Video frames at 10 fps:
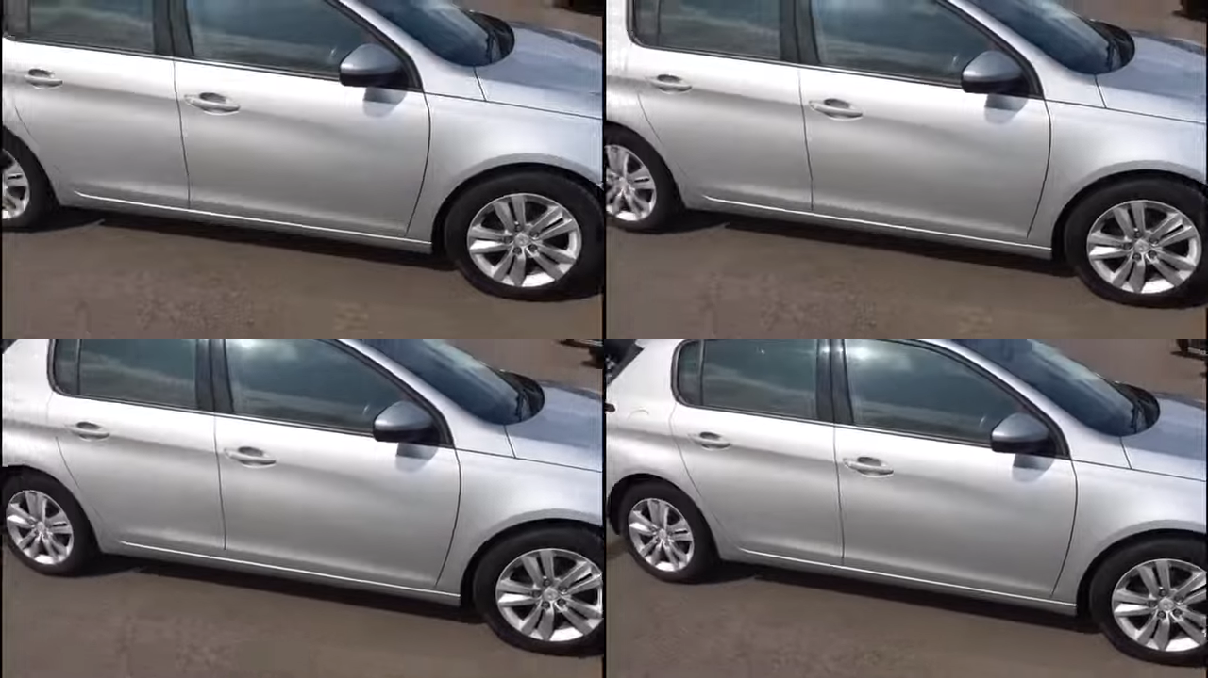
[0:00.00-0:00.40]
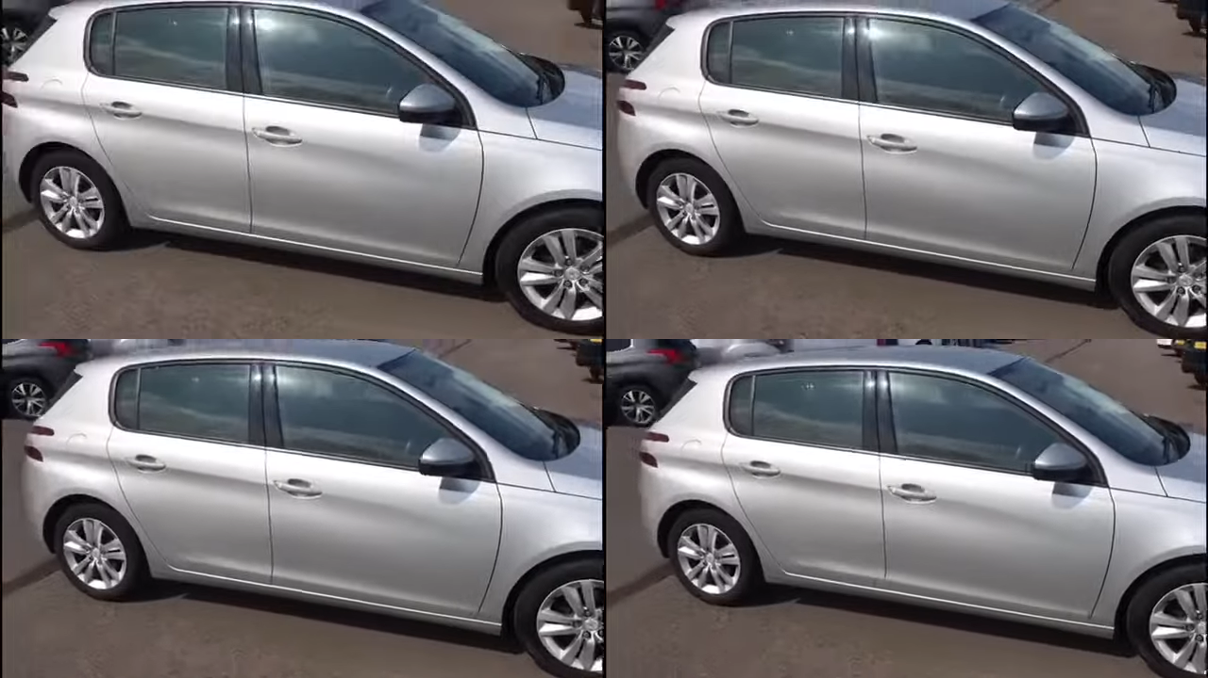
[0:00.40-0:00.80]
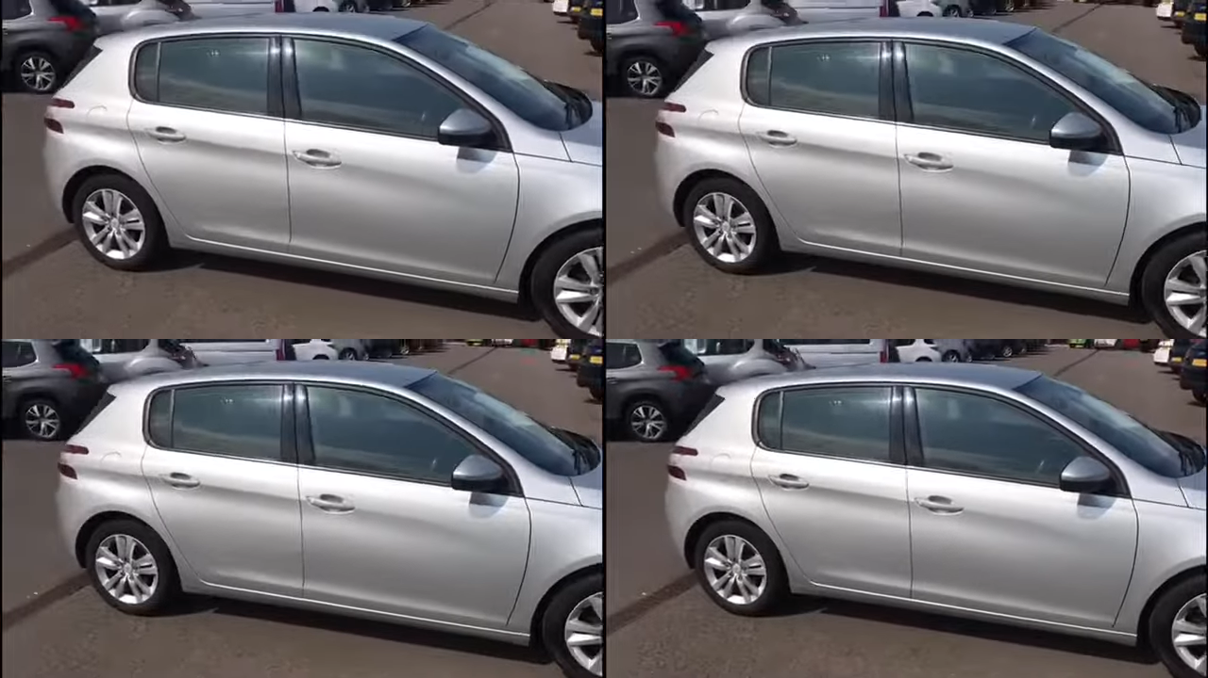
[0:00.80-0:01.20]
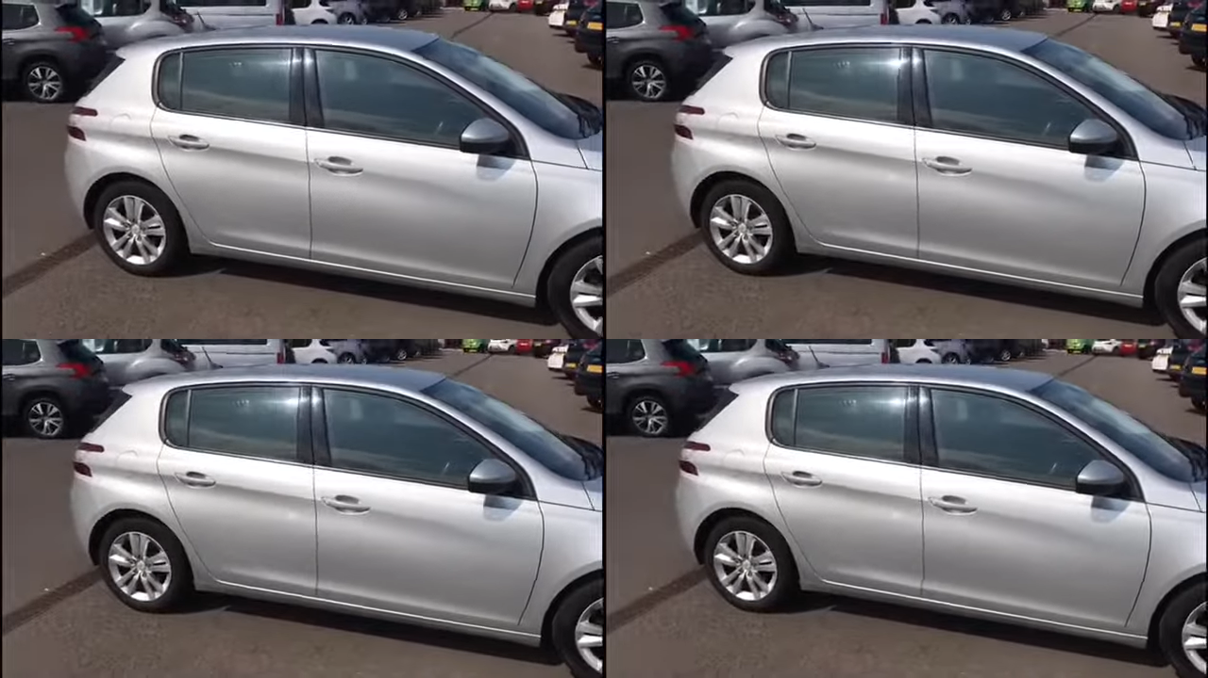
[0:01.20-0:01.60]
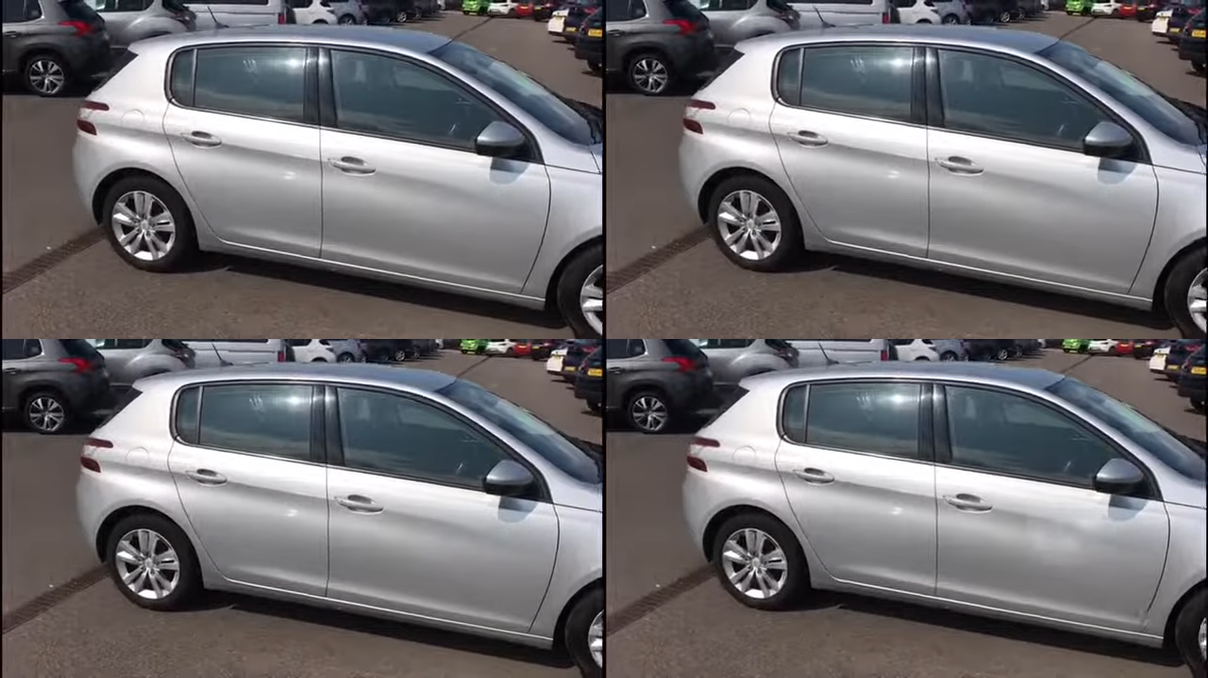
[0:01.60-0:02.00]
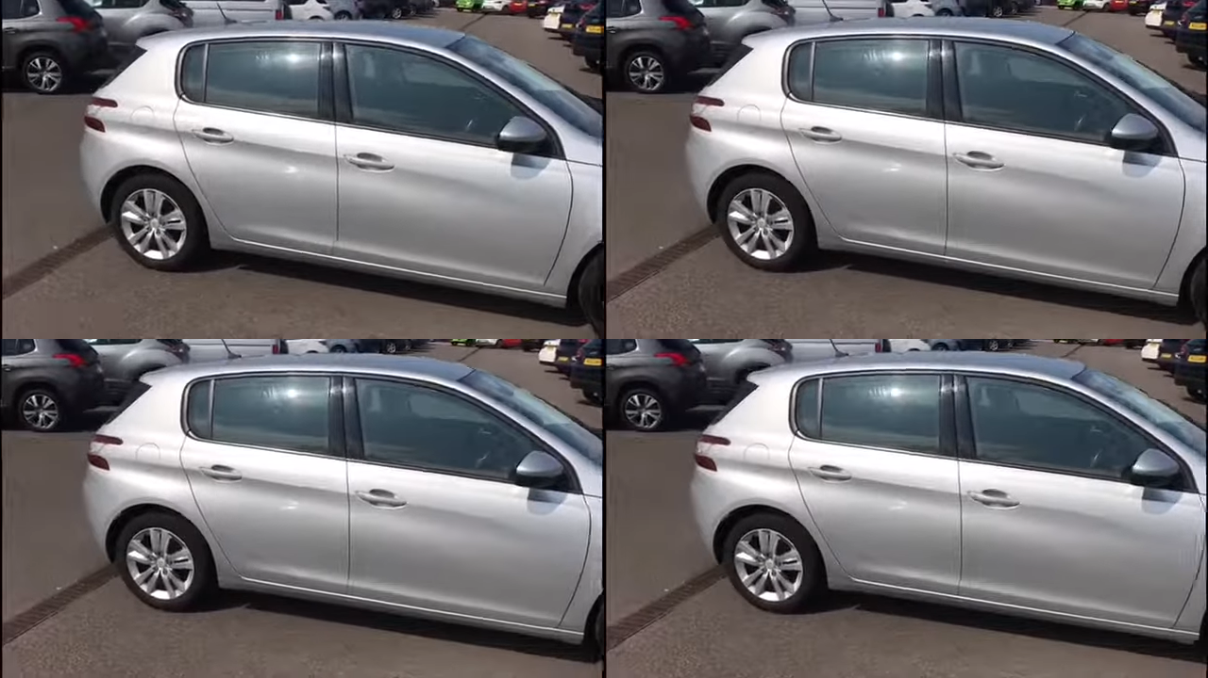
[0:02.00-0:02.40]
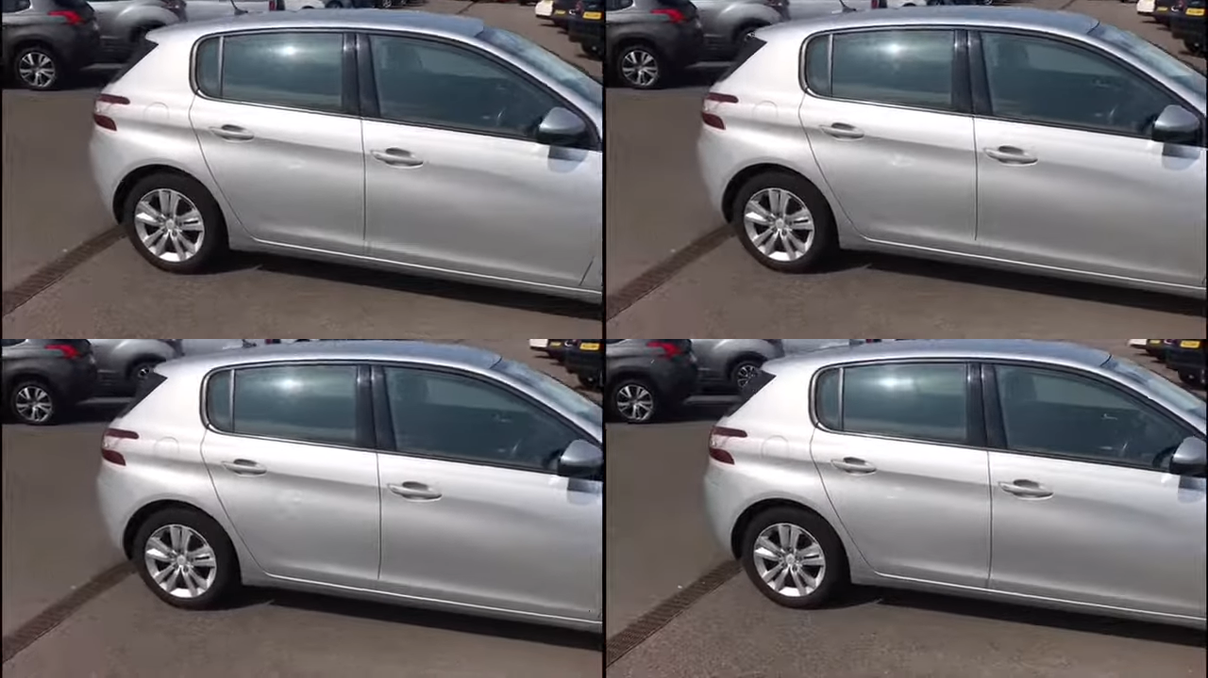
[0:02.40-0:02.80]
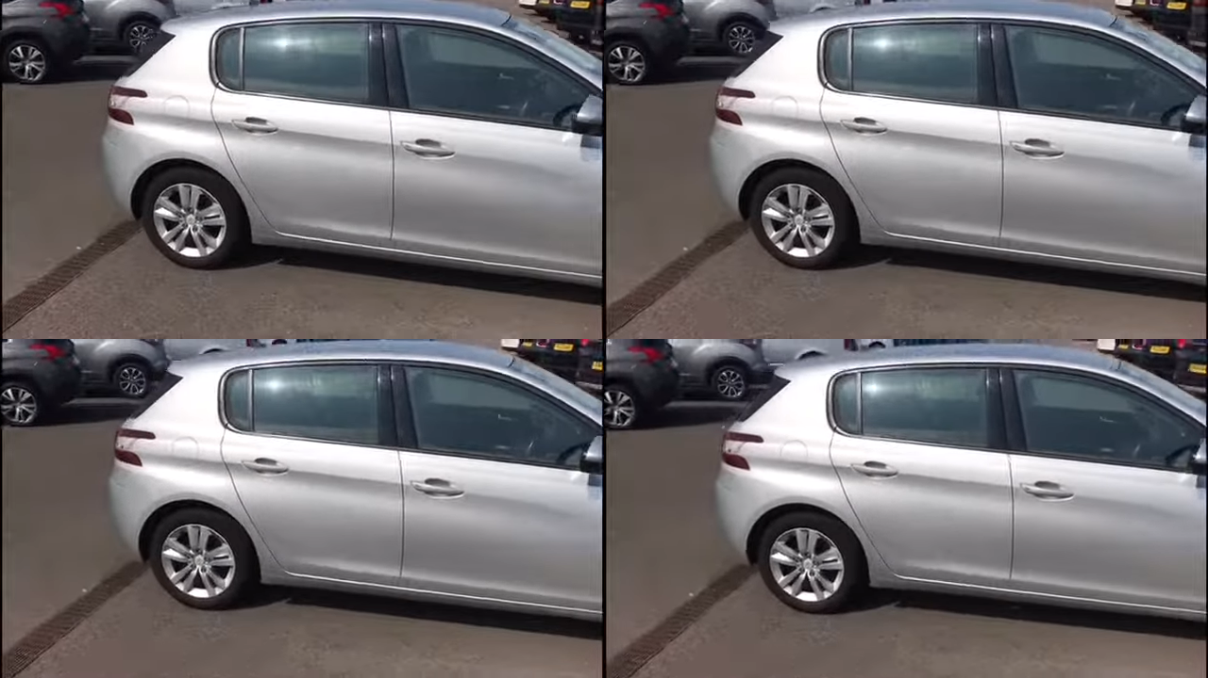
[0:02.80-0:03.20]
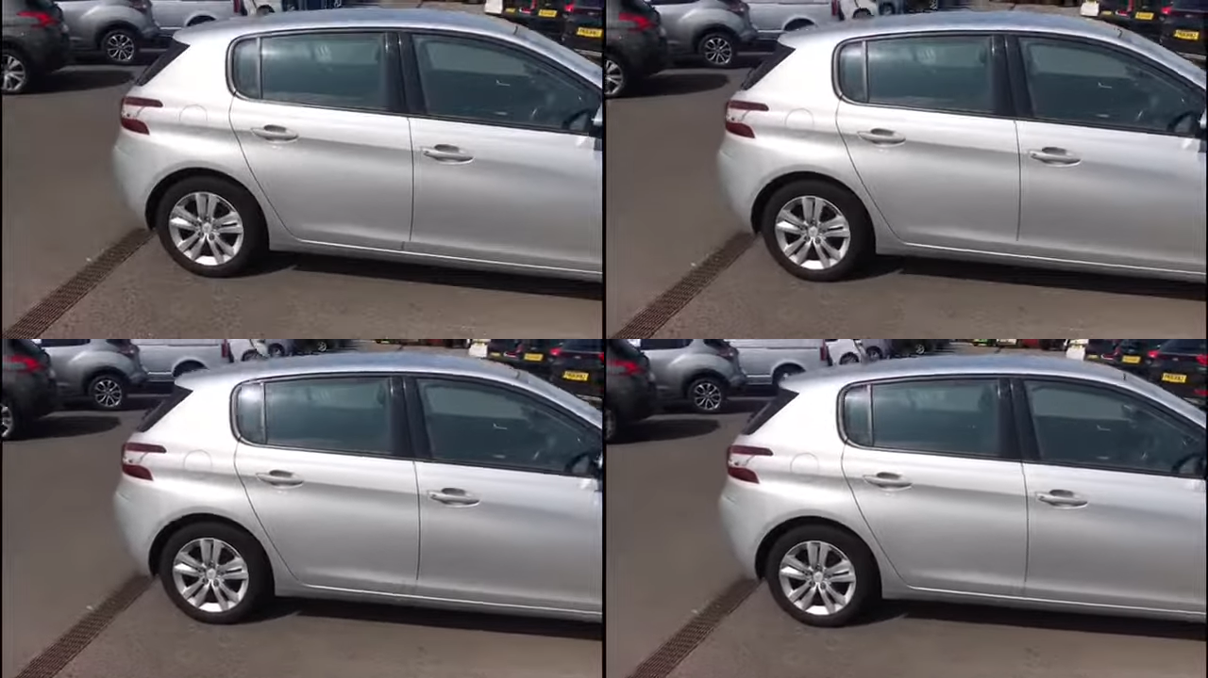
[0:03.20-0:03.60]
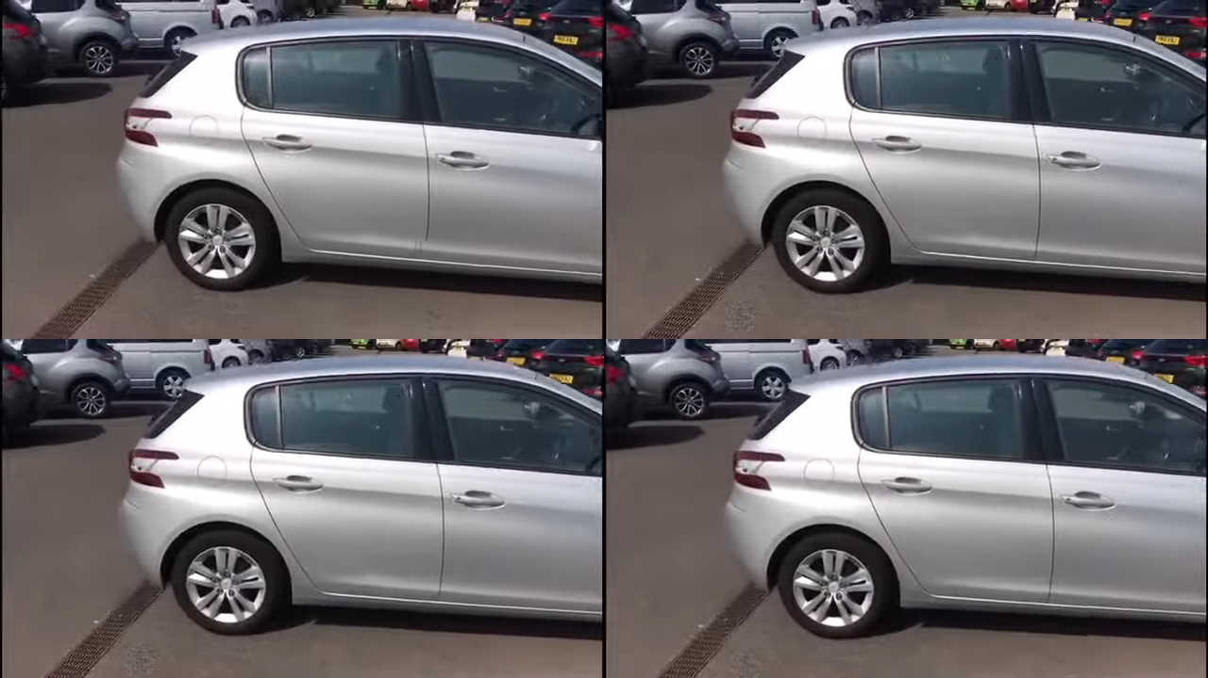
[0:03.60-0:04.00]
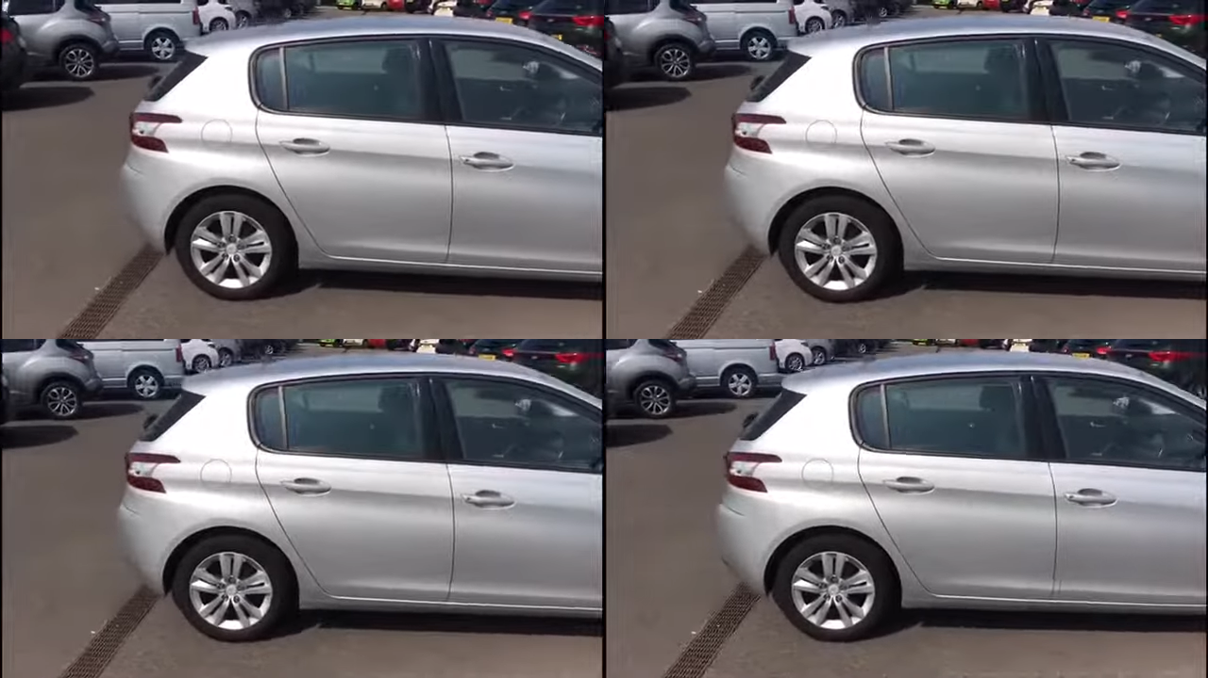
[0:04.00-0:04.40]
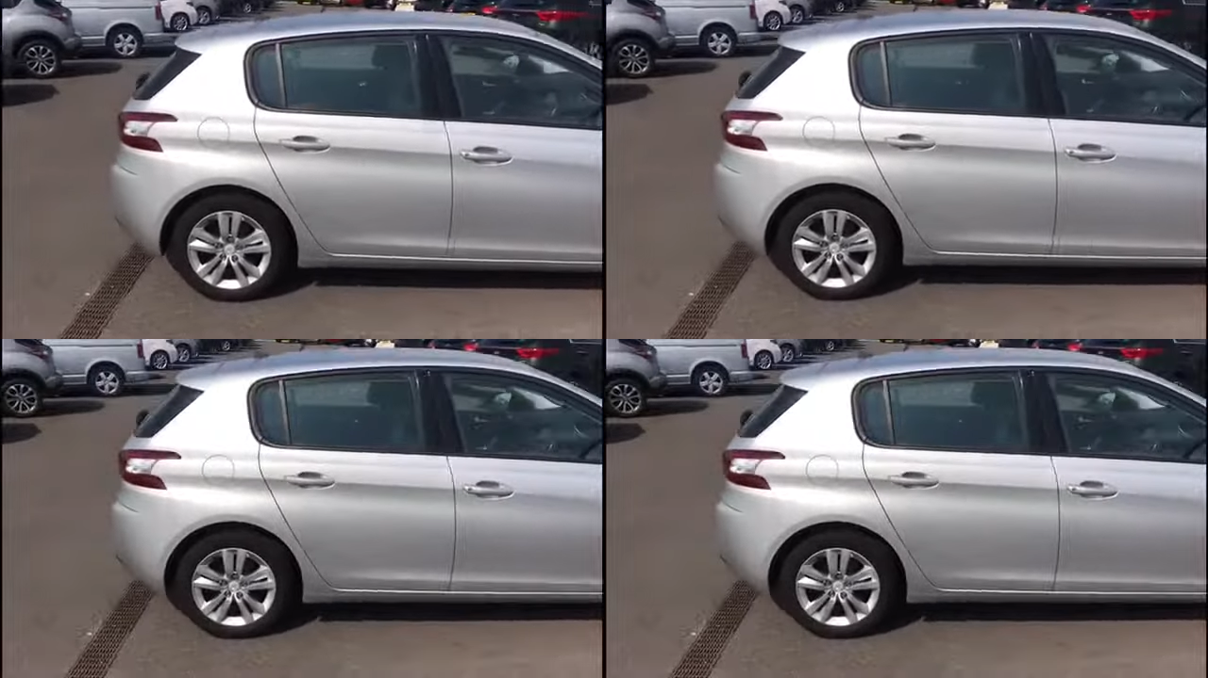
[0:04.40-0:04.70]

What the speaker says: (no speaker visible)